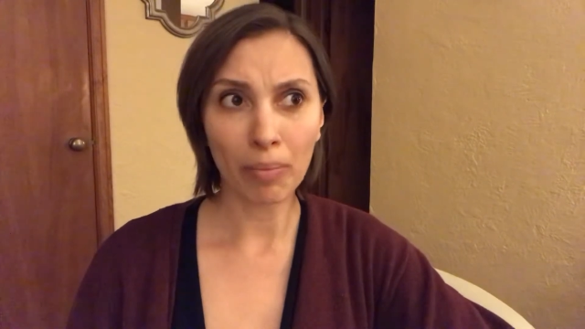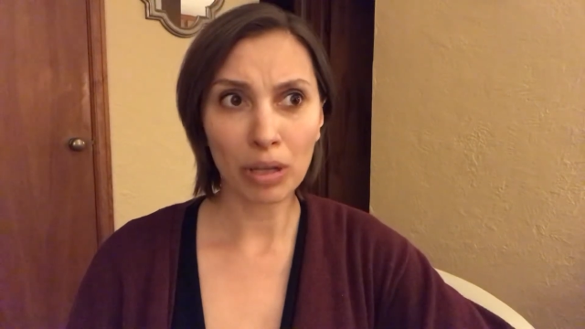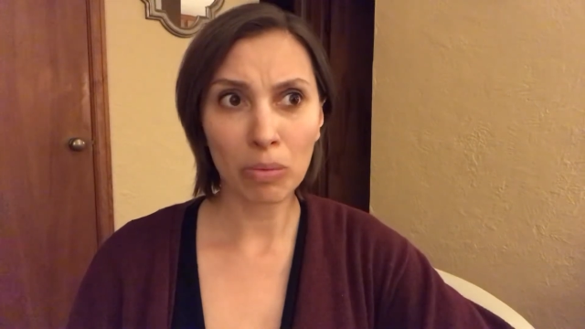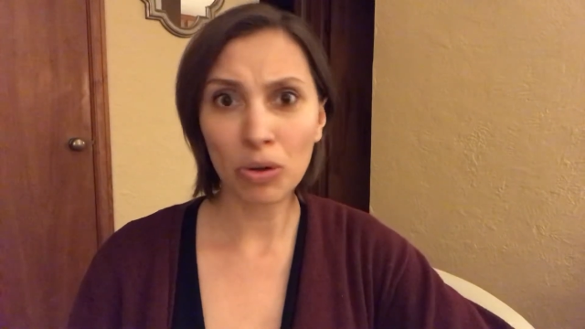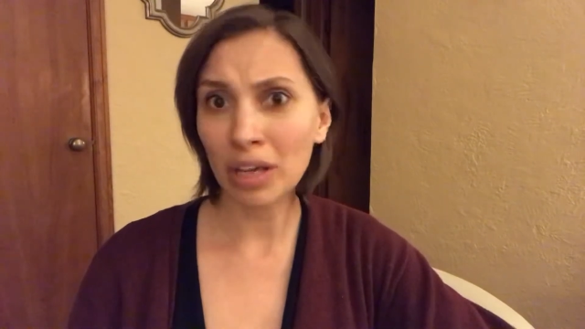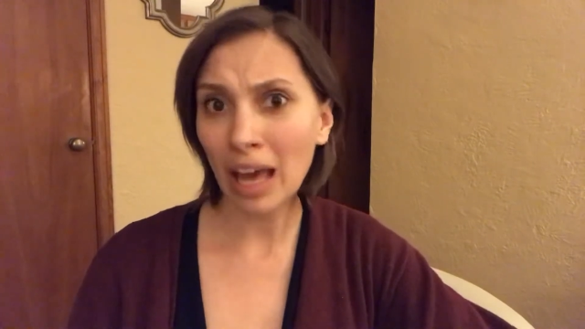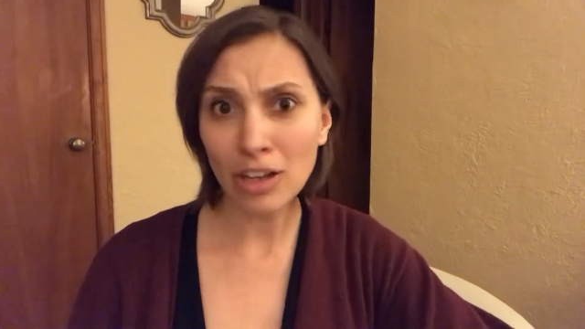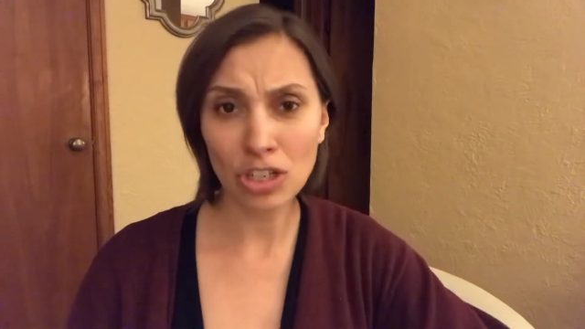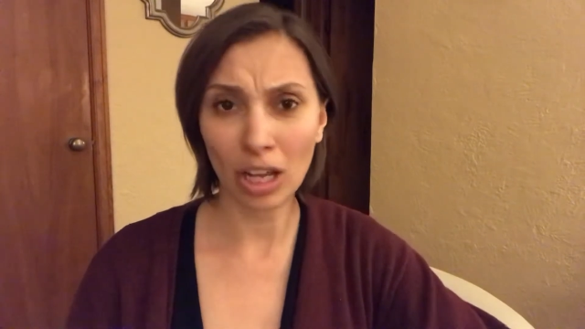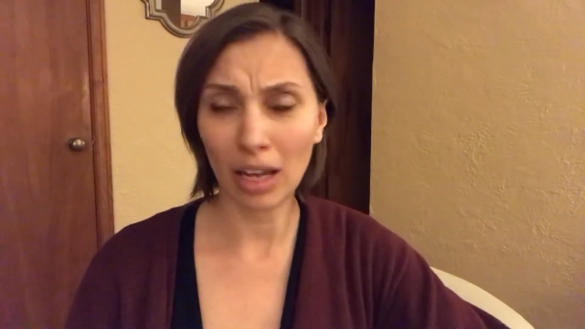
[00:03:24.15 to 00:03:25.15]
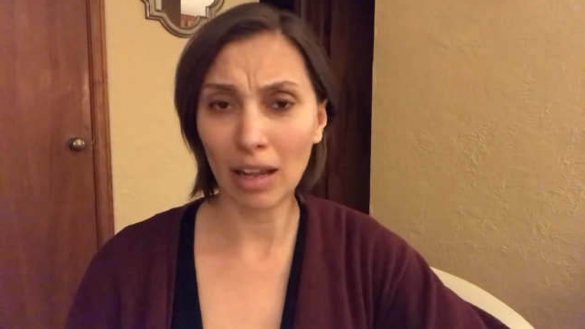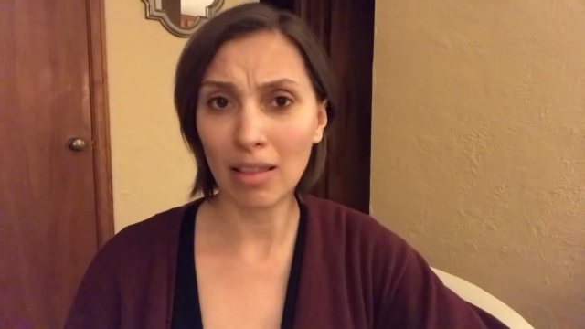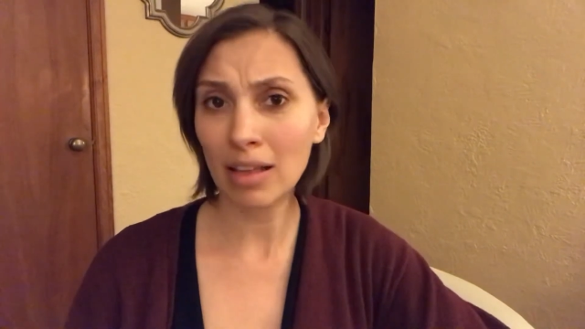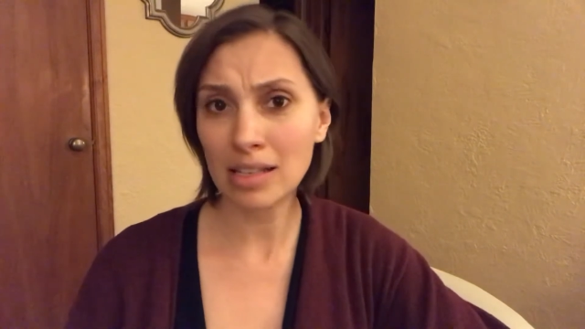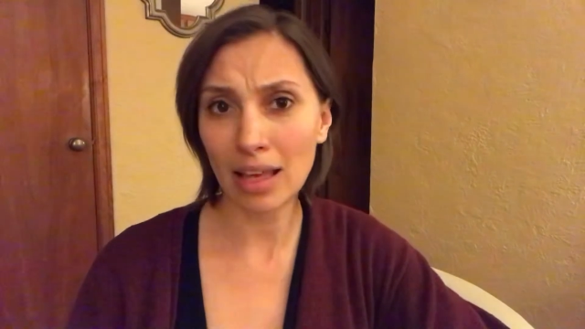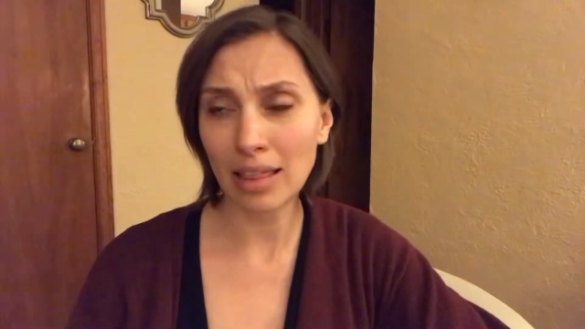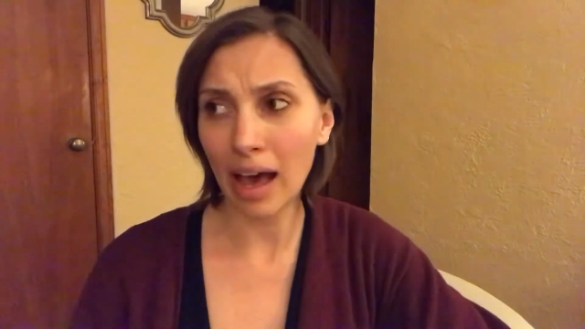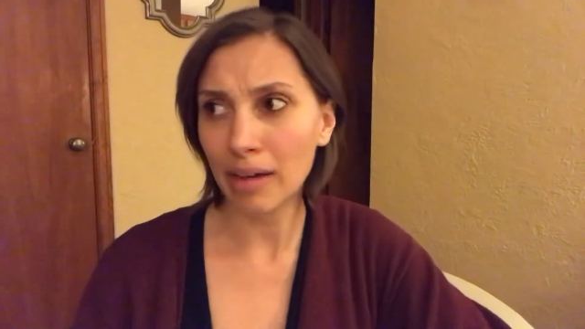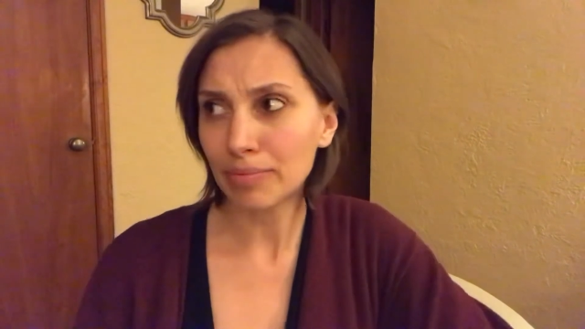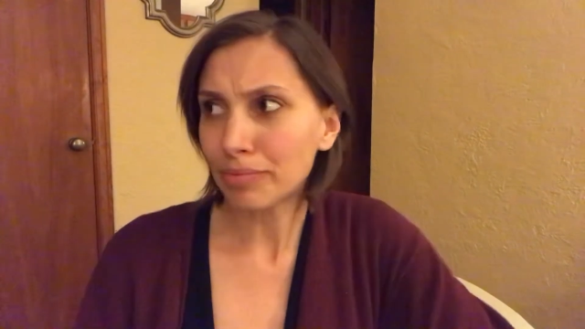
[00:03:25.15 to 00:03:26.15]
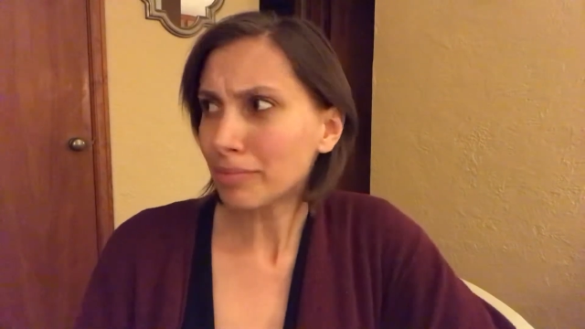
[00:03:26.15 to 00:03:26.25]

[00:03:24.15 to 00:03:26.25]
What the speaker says: communication and things like that.